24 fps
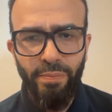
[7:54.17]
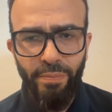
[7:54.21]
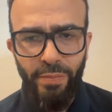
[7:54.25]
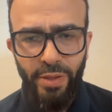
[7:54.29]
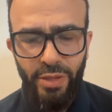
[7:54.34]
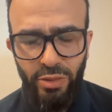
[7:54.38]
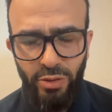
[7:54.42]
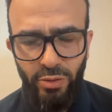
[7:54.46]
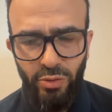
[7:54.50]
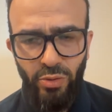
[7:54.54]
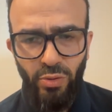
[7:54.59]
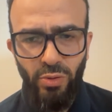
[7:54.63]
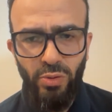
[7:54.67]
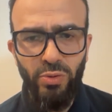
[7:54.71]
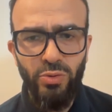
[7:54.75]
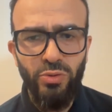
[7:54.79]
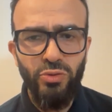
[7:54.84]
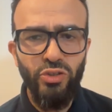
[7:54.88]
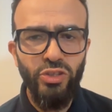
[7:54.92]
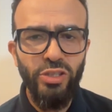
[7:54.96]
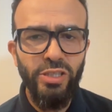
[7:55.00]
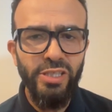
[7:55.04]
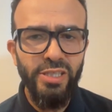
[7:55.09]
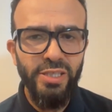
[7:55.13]

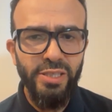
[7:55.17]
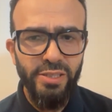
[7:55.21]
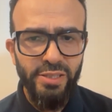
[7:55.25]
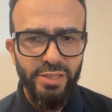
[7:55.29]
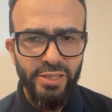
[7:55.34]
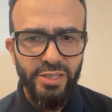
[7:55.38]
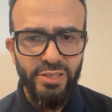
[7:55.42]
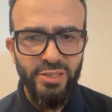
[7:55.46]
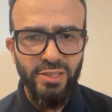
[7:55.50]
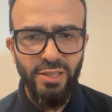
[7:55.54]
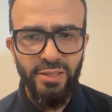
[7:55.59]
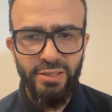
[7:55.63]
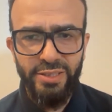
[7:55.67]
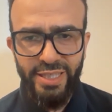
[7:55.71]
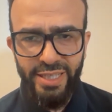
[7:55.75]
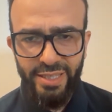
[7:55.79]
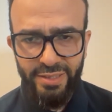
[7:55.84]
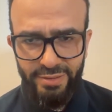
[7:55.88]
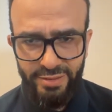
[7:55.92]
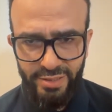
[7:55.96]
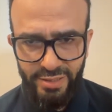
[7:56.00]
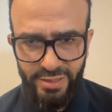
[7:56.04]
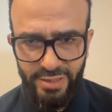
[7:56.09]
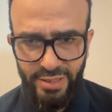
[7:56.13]
methodology, result
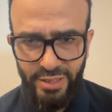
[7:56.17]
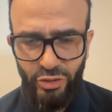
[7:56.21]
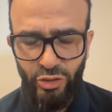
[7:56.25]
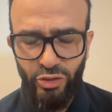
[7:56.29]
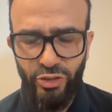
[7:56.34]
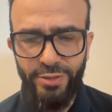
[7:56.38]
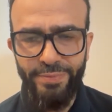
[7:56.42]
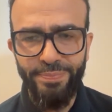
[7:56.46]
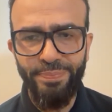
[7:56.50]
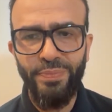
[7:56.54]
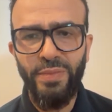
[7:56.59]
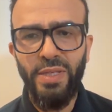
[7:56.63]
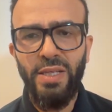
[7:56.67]
and discussion.